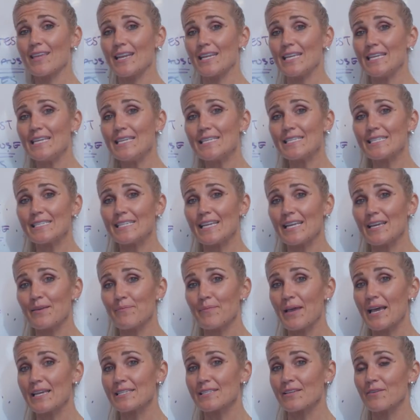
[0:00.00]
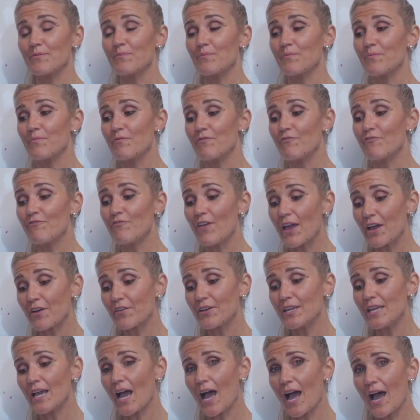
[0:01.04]
that Estim has a
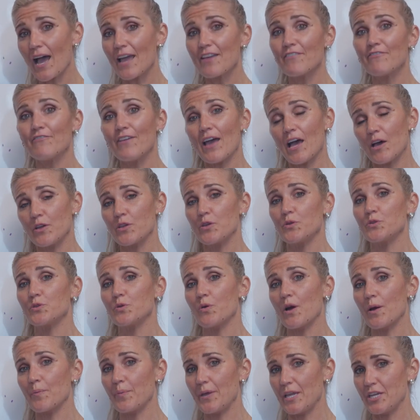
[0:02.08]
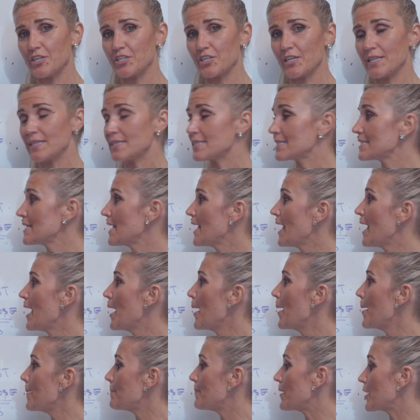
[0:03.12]
very high value to our patients.
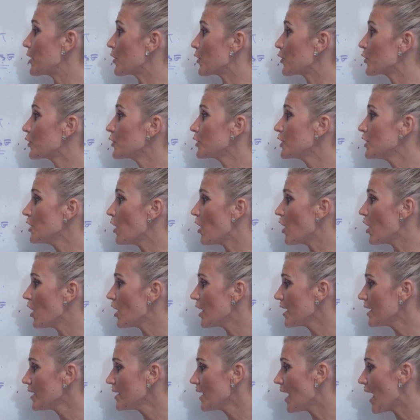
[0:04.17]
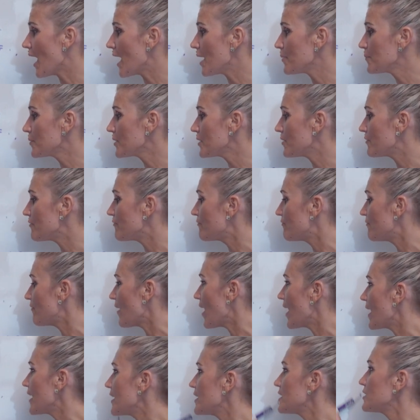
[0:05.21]
But early on, I'm gonna
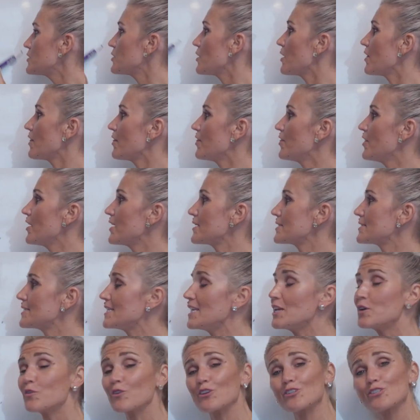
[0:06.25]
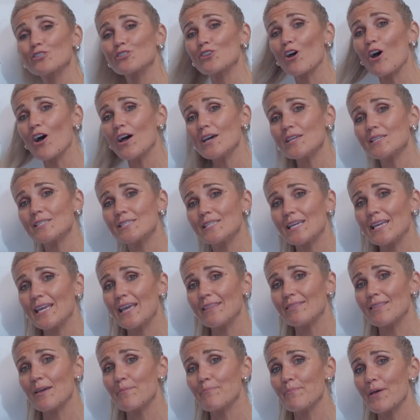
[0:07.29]
find the secret sauce to
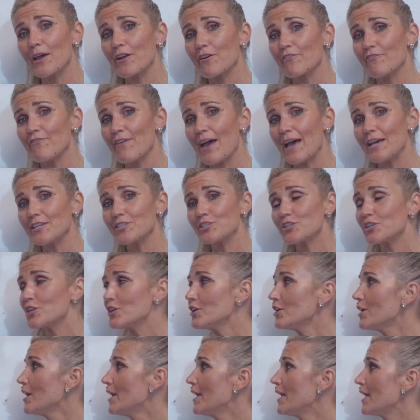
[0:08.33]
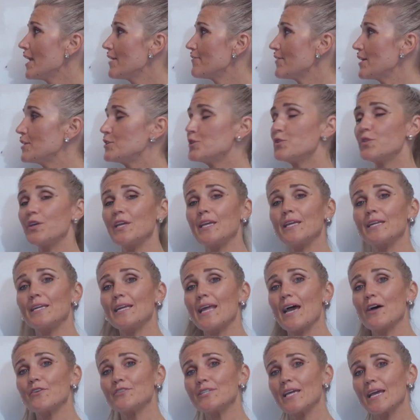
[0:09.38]
get them better faster if I do the in and
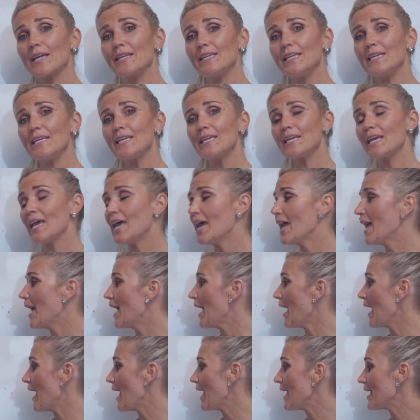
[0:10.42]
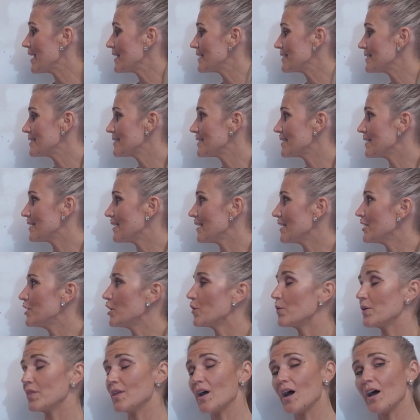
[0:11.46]
out technique. And in
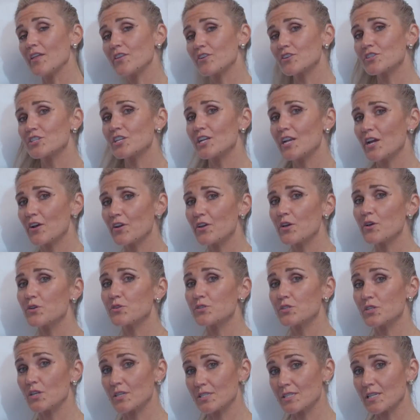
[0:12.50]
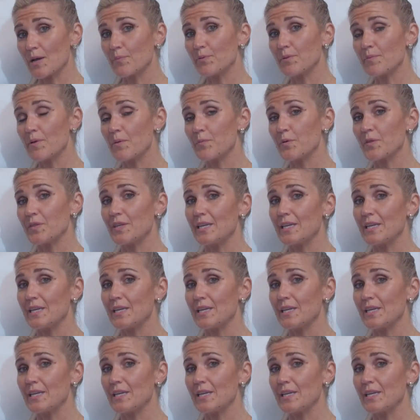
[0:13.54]
the other scenarios, supplement with